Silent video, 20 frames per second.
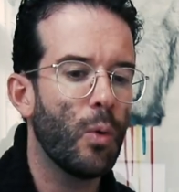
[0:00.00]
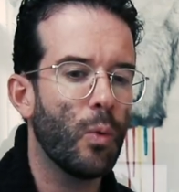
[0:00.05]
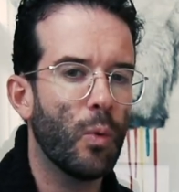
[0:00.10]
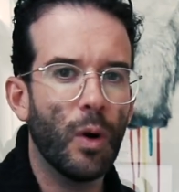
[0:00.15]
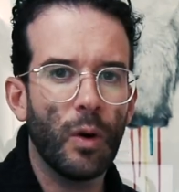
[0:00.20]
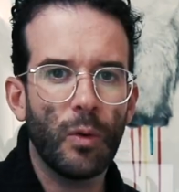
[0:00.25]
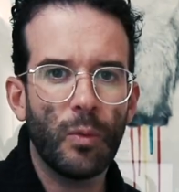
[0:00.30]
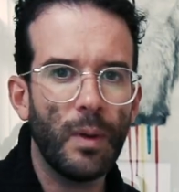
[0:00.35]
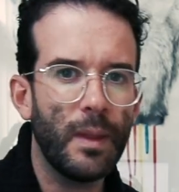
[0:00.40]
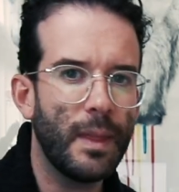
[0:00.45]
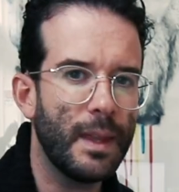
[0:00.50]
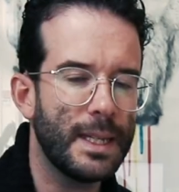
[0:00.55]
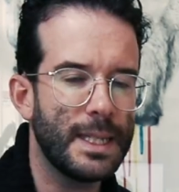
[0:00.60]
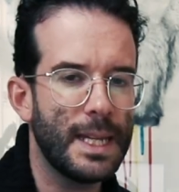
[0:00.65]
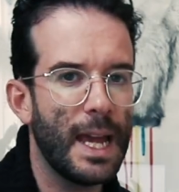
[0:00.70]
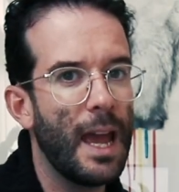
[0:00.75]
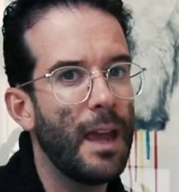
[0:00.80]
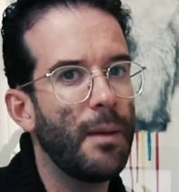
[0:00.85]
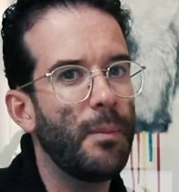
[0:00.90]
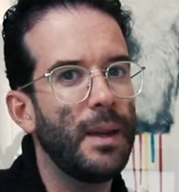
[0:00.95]
work with the
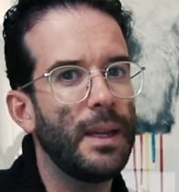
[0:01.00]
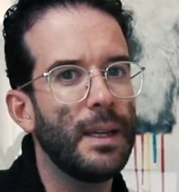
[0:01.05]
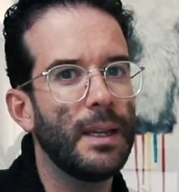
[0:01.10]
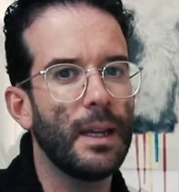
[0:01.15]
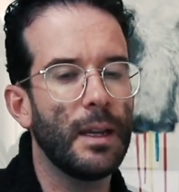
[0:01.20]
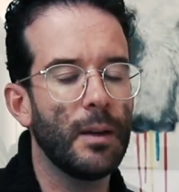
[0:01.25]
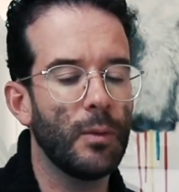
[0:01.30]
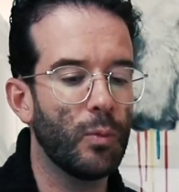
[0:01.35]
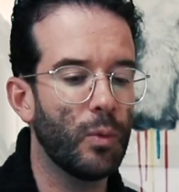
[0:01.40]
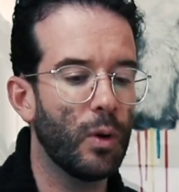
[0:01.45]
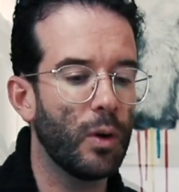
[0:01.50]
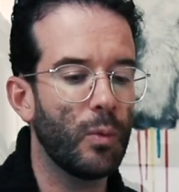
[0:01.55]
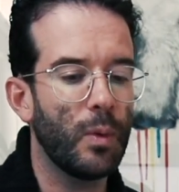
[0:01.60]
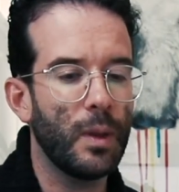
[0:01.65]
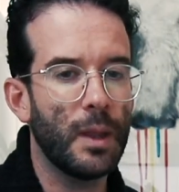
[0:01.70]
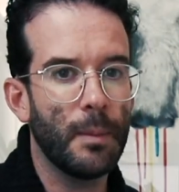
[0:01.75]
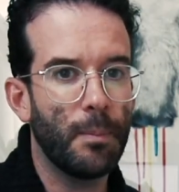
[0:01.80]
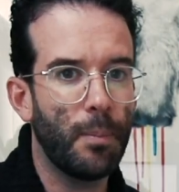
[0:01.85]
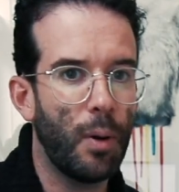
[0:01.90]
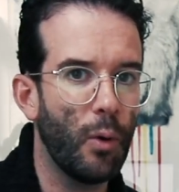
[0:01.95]
timing and work
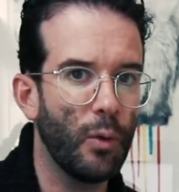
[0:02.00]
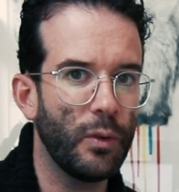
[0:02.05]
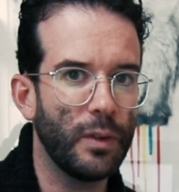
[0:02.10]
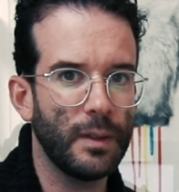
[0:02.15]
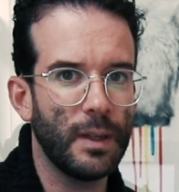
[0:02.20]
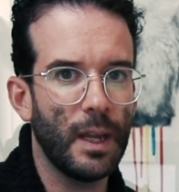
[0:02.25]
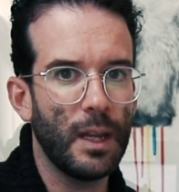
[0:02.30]
with the poses